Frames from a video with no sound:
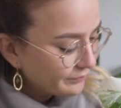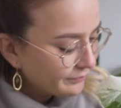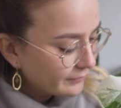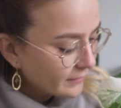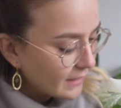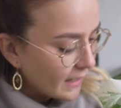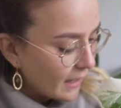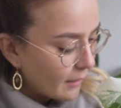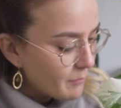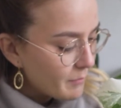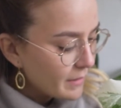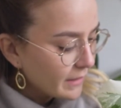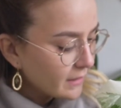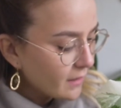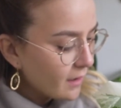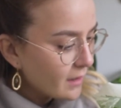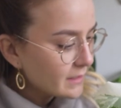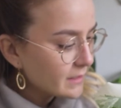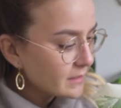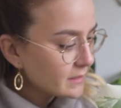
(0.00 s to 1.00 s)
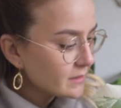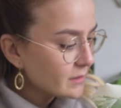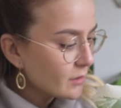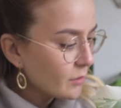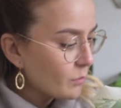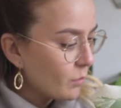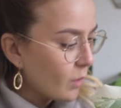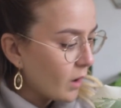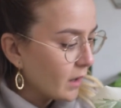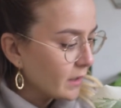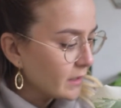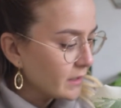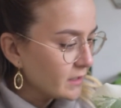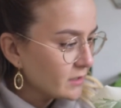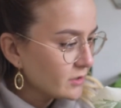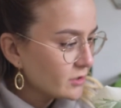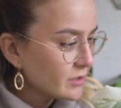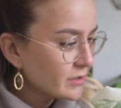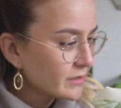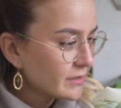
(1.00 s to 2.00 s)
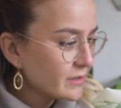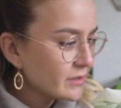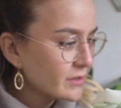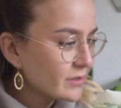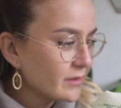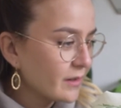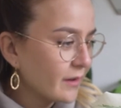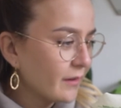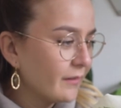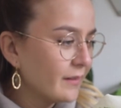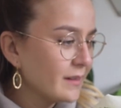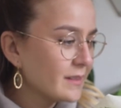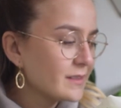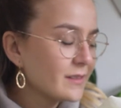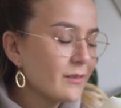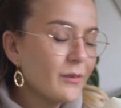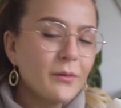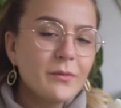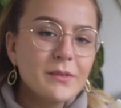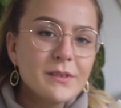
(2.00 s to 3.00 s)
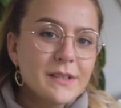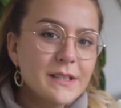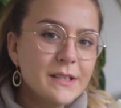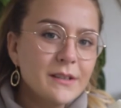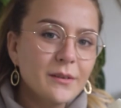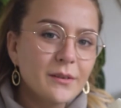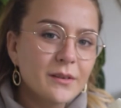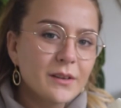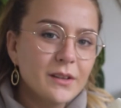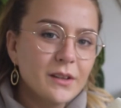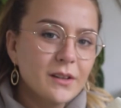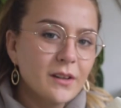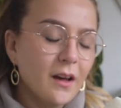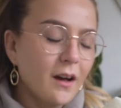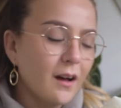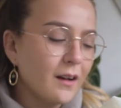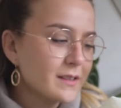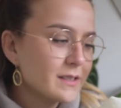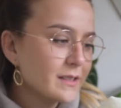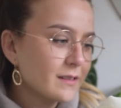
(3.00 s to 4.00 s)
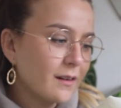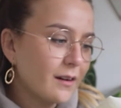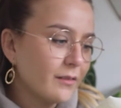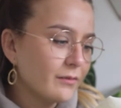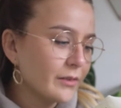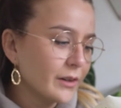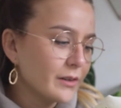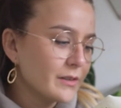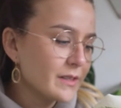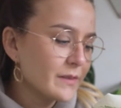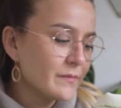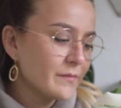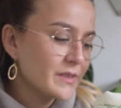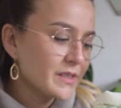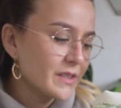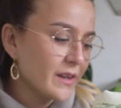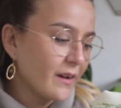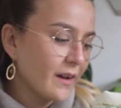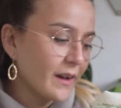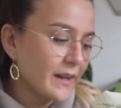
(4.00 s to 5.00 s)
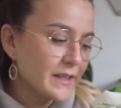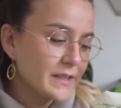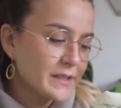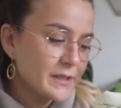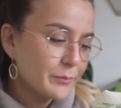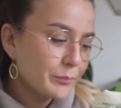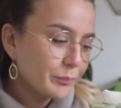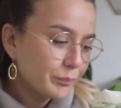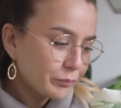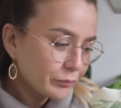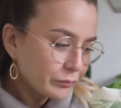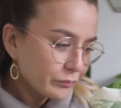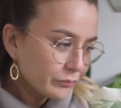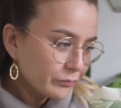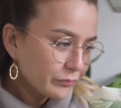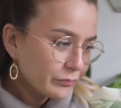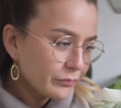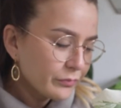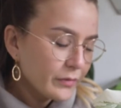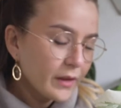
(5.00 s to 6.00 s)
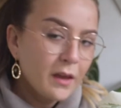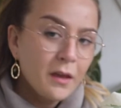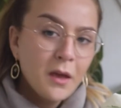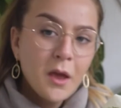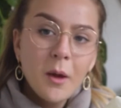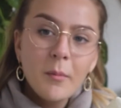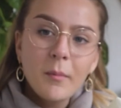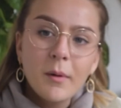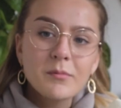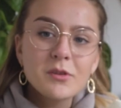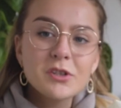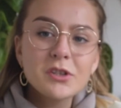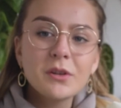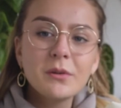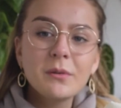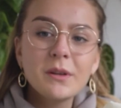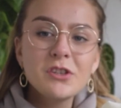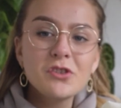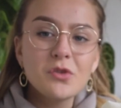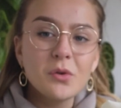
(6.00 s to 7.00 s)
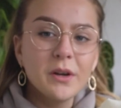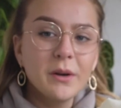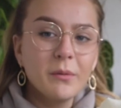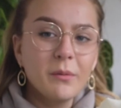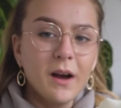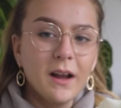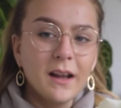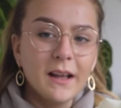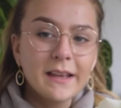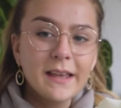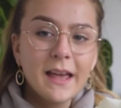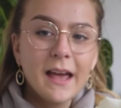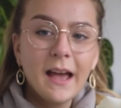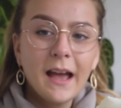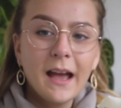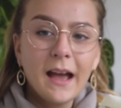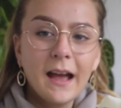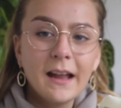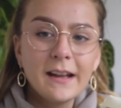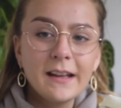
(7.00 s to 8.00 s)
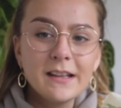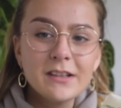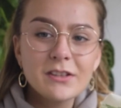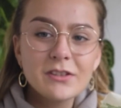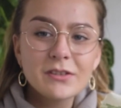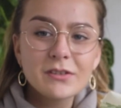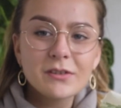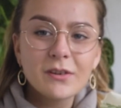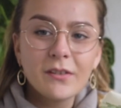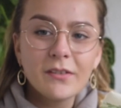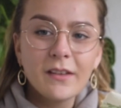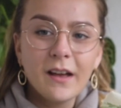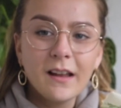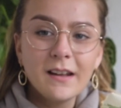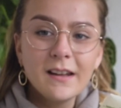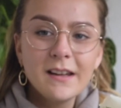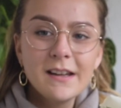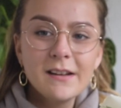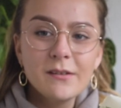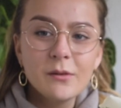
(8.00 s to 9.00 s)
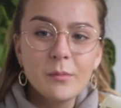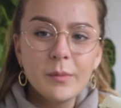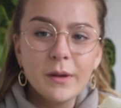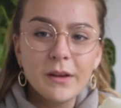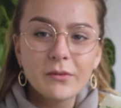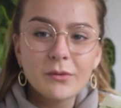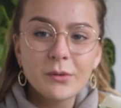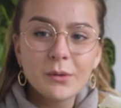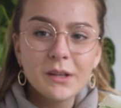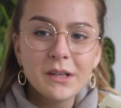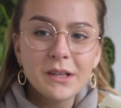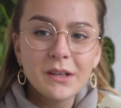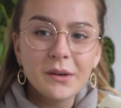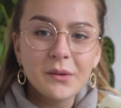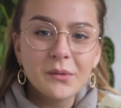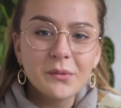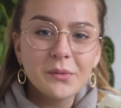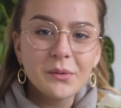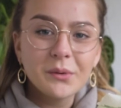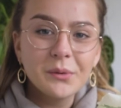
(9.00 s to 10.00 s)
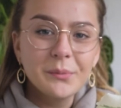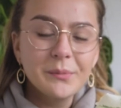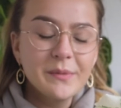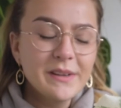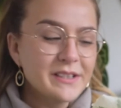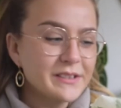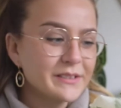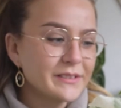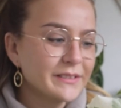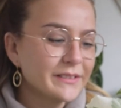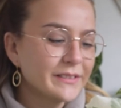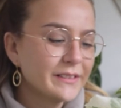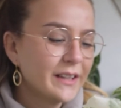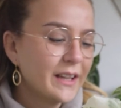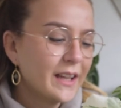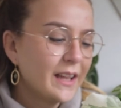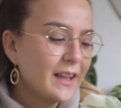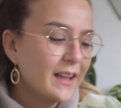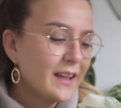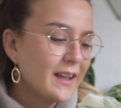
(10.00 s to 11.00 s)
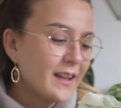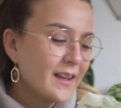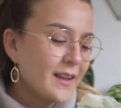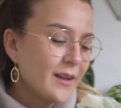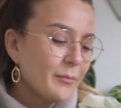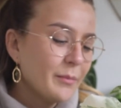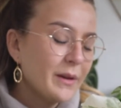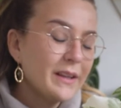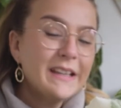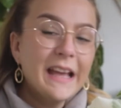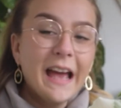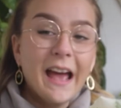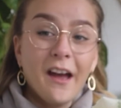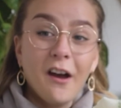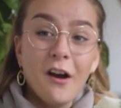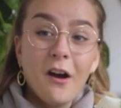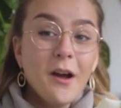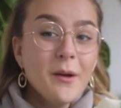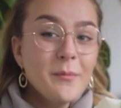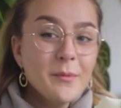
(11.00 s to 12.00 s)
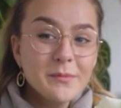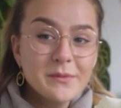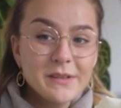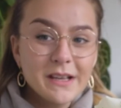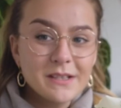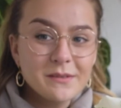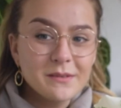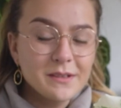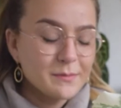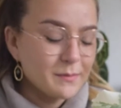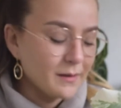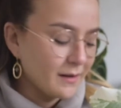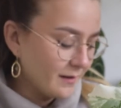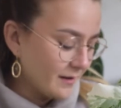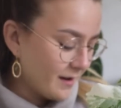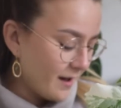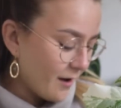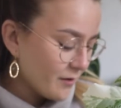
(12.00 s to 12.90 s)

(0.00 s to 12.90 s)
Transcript: Yeah, I'm a bit gutted it's so white, just because, you know, it's obviously not going to last. It can't photosynthesize. I'm just going to enjoy it while I can. It's just got that little bit of green going through the middle. But yeah, I'm obsessed with this plant.